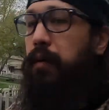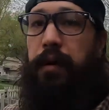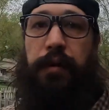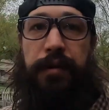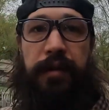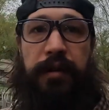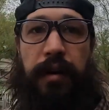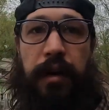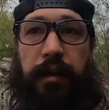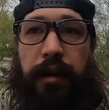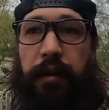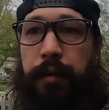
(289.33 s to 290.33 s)
we're cruising the
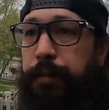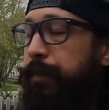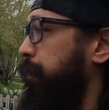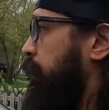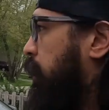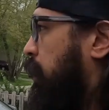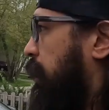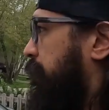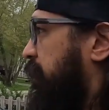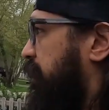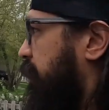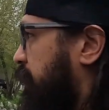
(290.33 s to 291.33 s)
truck later,
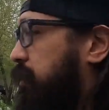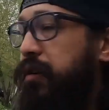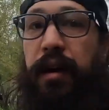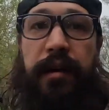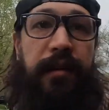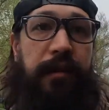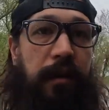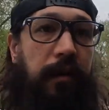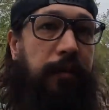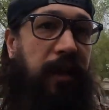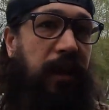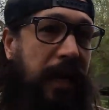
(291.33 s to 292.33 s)
obviously the truck is a
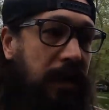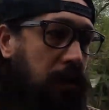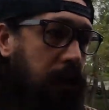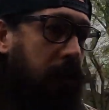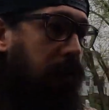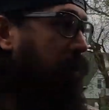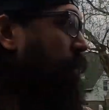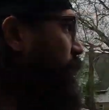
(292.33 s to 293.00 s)
little bit lighter than the